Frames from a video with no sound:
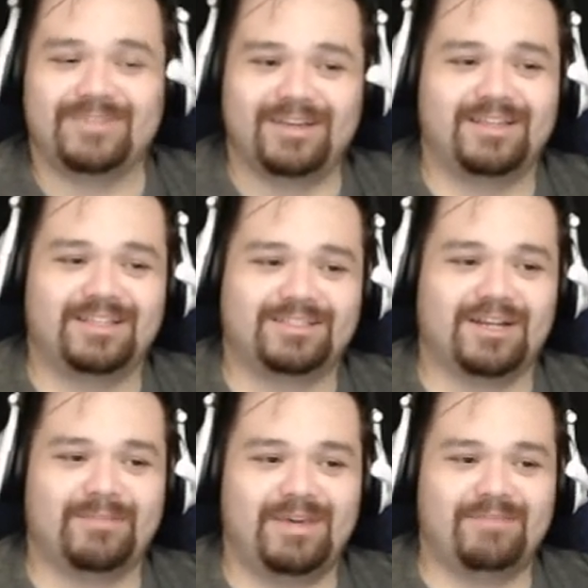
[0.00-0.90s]
it's gonna
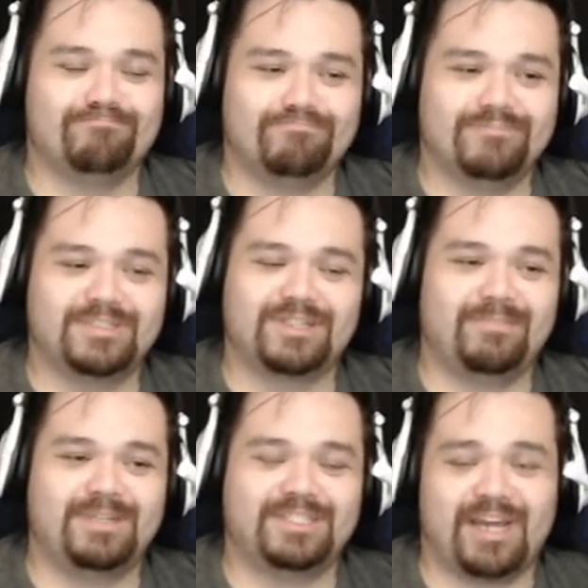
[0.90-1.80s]
be it's gonna
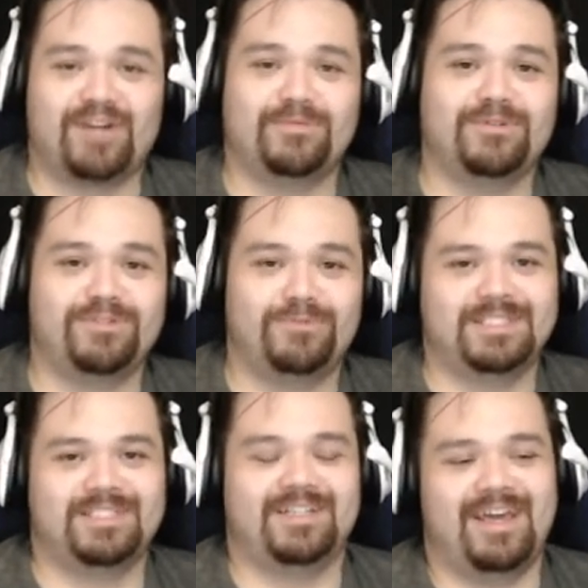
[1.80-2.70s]
be terrible the rest
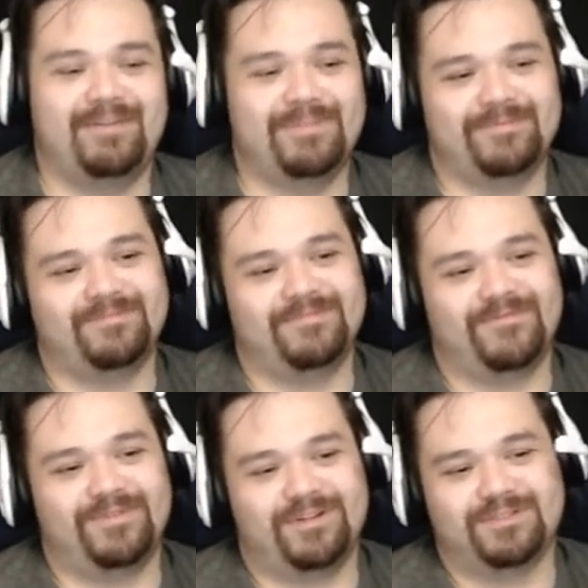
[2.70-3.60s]
of the day, but
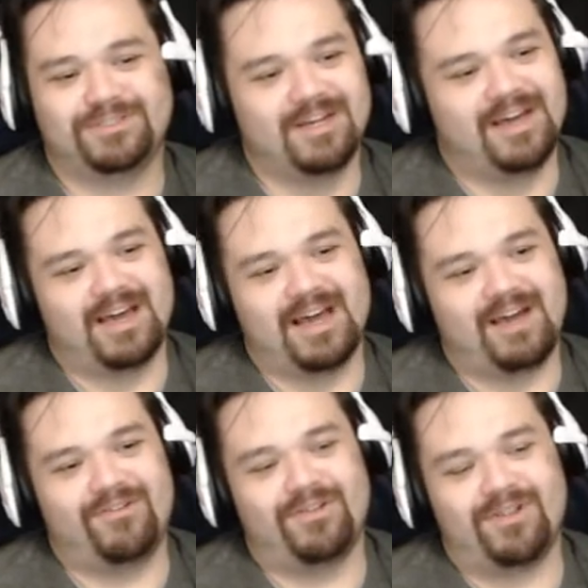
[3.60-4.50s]
for those
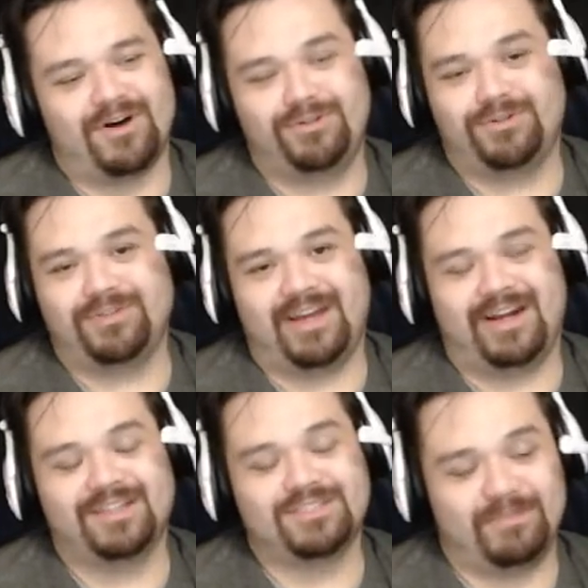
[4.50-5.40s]
however long you're there,
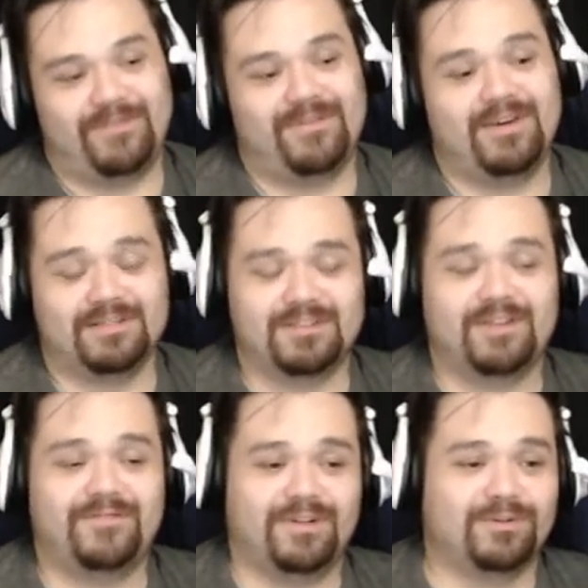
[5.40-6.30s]
it's gonna be it's gonna
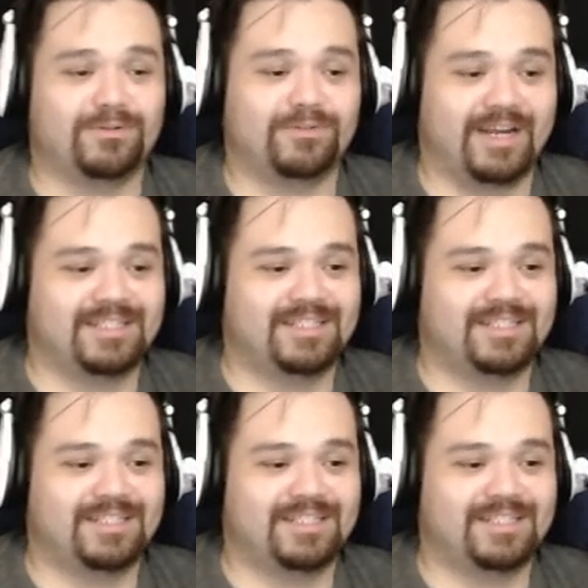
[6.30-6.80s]
feel great,